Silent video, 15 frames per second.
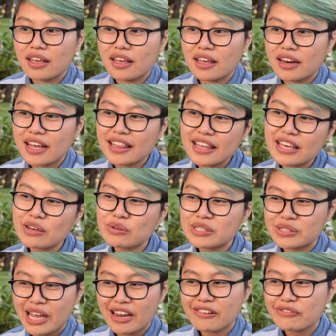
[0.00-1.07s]
And I think it
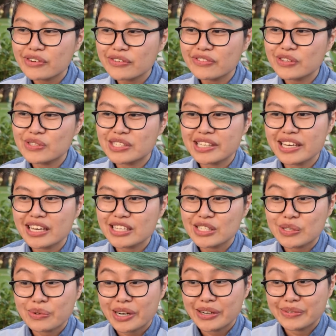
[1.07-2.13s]
was kind of one of those
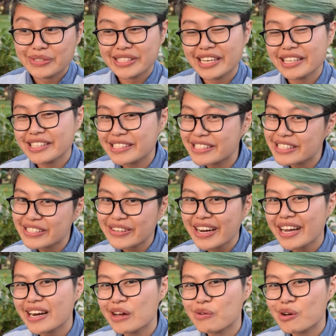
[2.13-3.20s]
things where it was like, this is
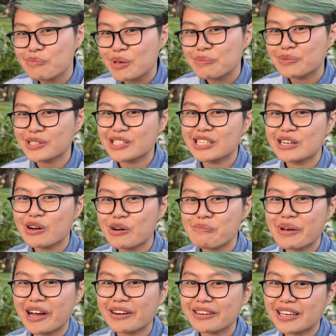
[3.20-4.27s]
great, I want people to know
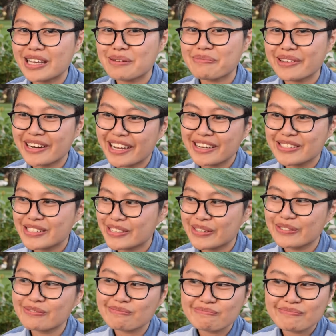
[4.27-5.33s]
about it, but I
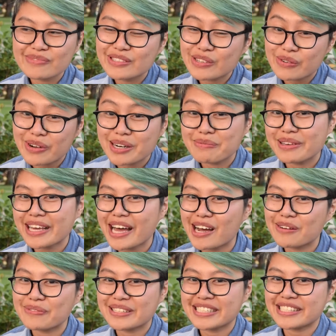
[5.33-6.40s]
also don't want to be
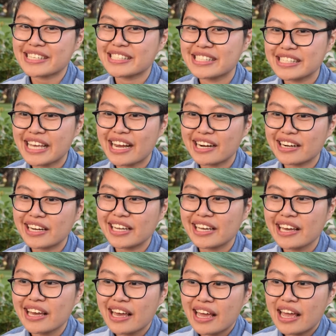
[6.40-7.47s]
out because that's
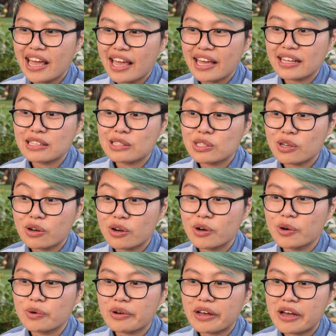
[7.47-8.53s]
scary. And
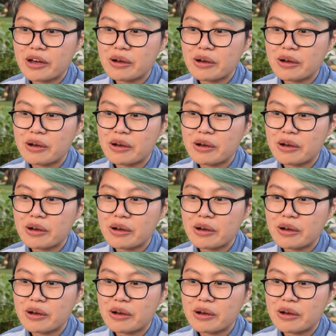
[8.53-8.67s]
so